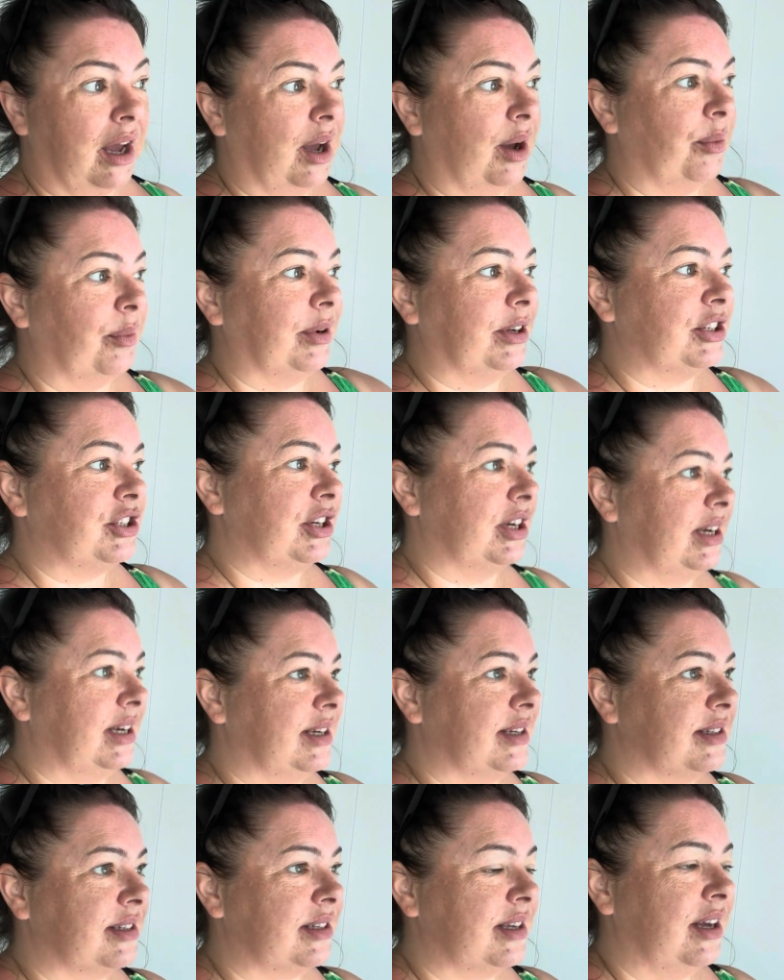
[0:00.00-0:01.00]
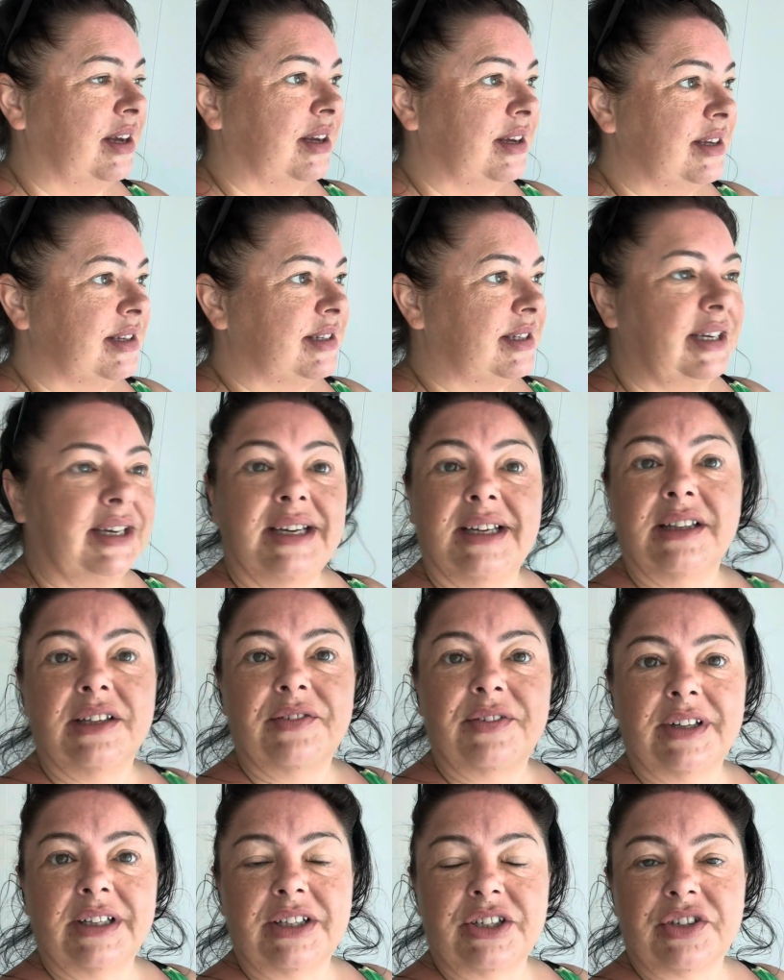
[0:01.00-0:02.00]
which is seeing the
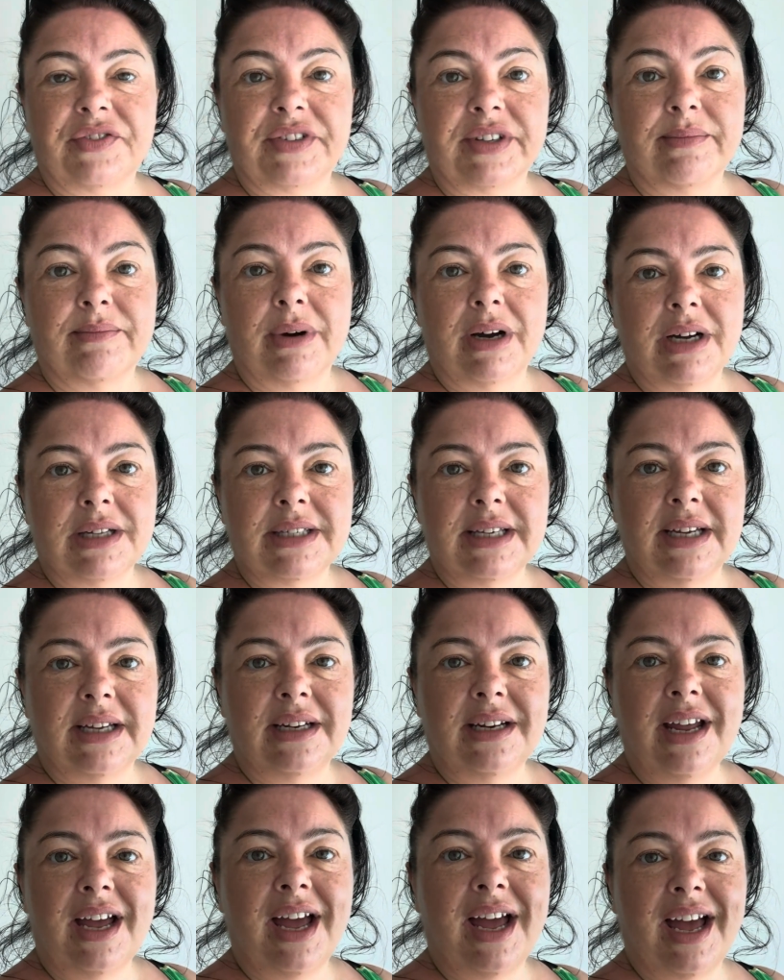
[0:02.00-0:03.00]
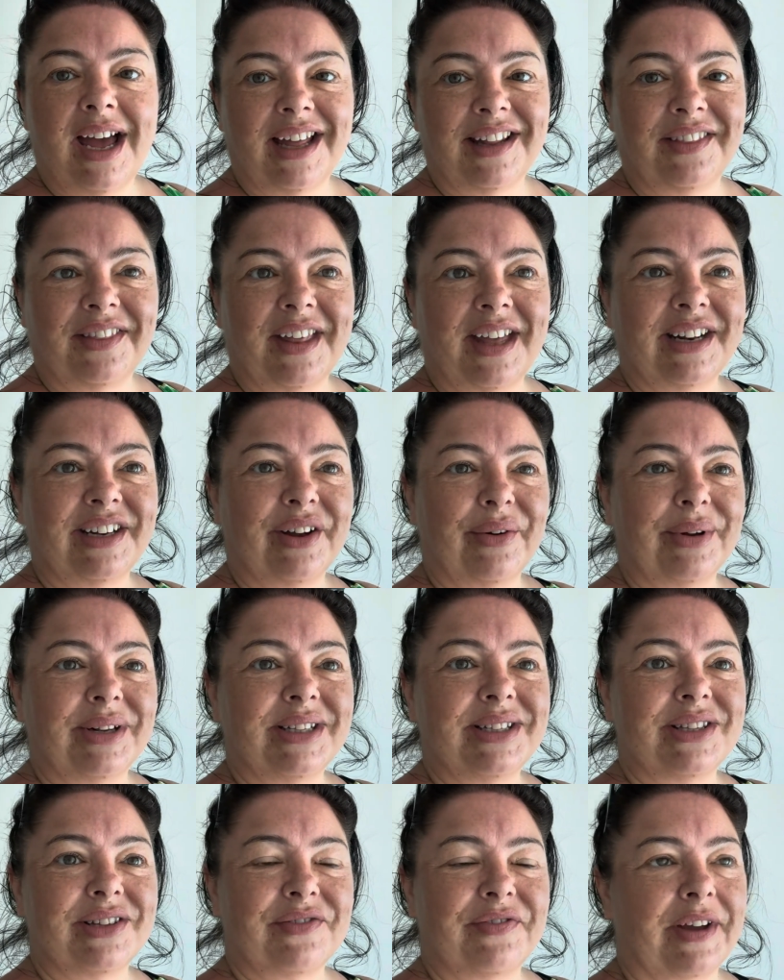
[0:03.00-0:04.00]
village of St Martin and then
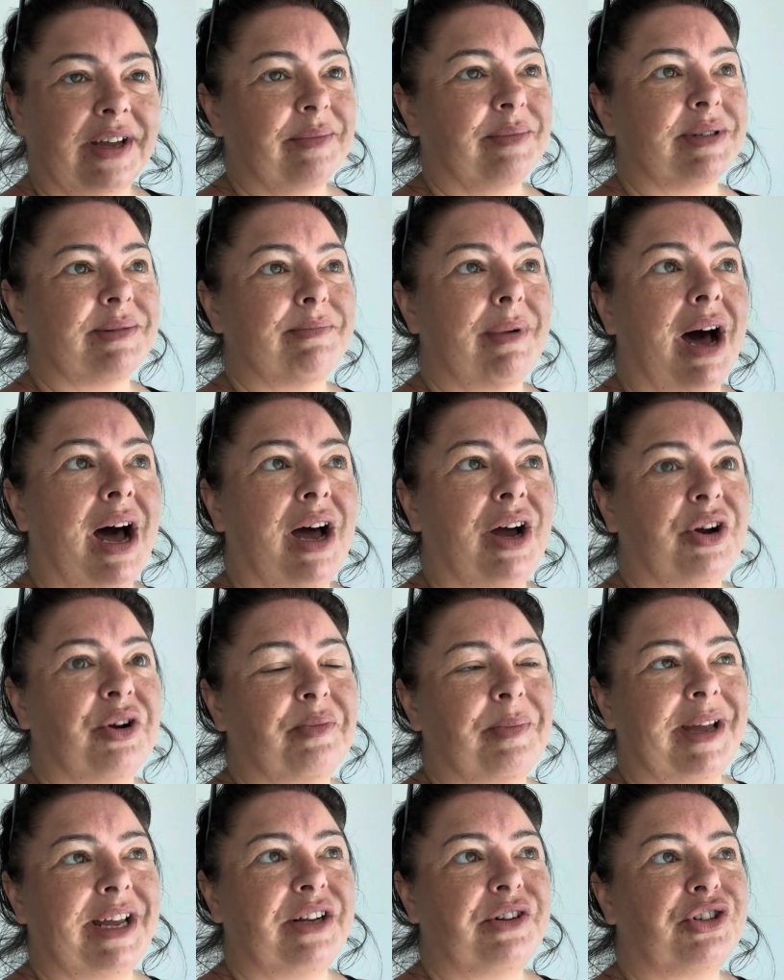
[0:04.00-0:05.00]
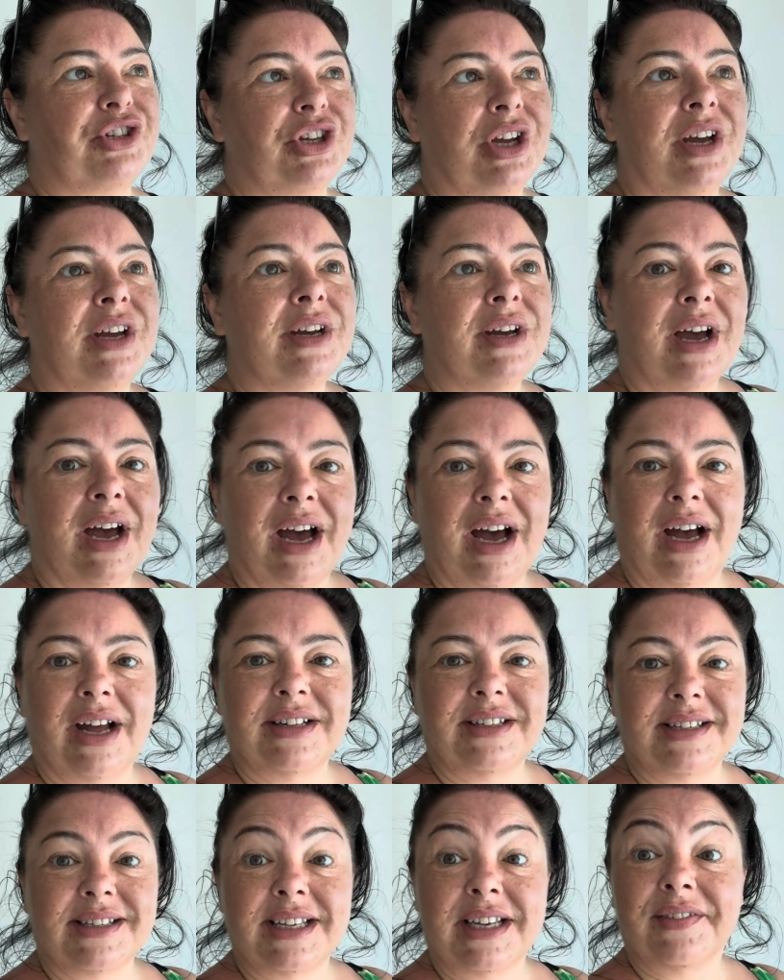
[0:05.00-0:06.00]
going to the famous Maho beach
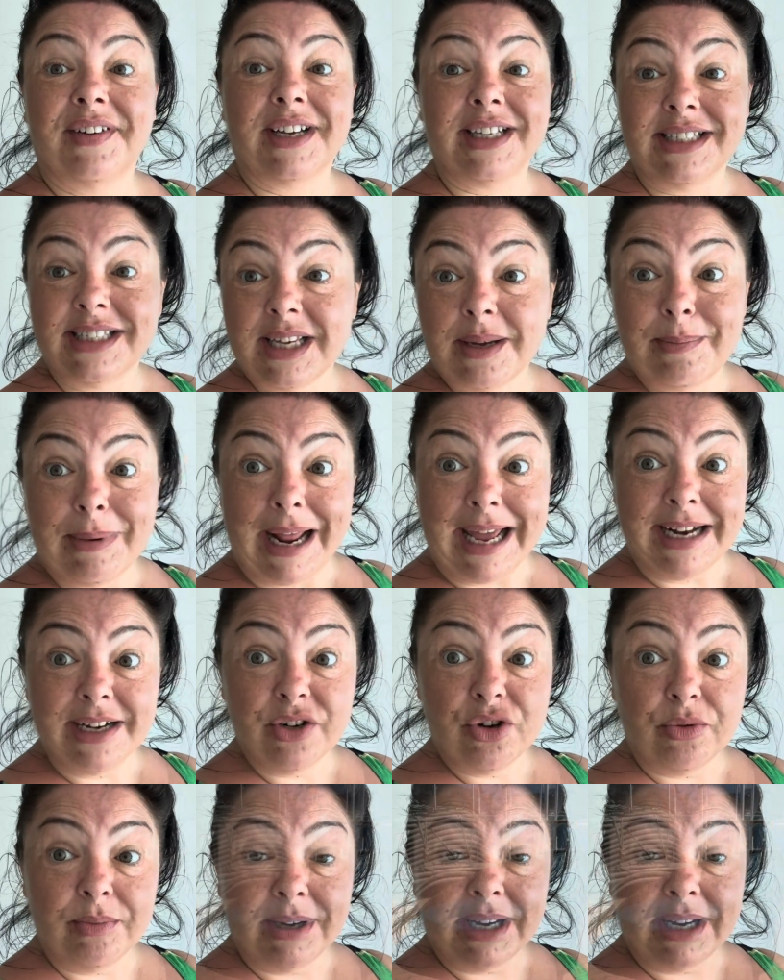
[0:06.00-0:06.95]
to see if I can see a plane coming